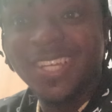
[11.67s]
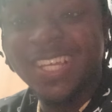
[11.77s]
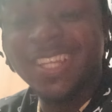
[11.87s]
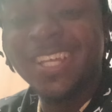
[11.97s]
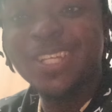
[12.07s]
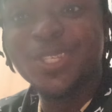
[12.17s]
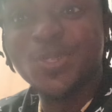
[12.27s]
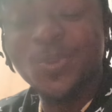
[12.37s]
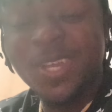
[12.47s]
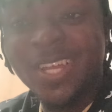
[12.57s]
And that
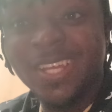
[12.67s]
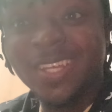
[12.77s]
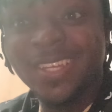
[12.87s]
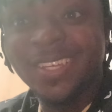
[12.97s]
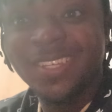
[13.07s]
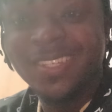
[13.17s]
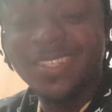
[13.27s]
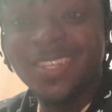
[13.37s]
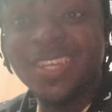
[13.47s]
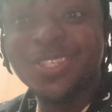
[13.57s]
is why
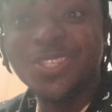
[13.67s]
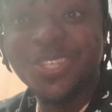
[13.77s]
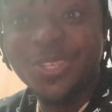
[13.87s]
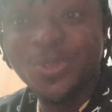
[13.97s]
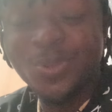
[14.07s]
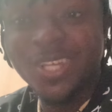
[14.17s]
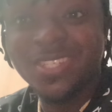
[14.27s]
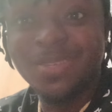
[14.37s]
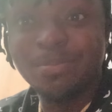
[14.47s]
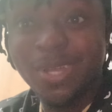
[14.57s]
they see you
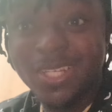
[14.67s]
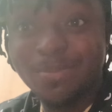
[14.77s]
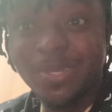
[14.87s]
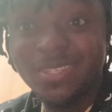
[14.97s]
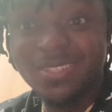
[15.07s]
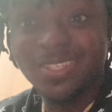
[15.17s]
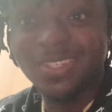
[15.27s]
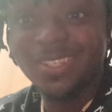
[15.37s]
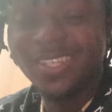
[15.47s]
as a bad person.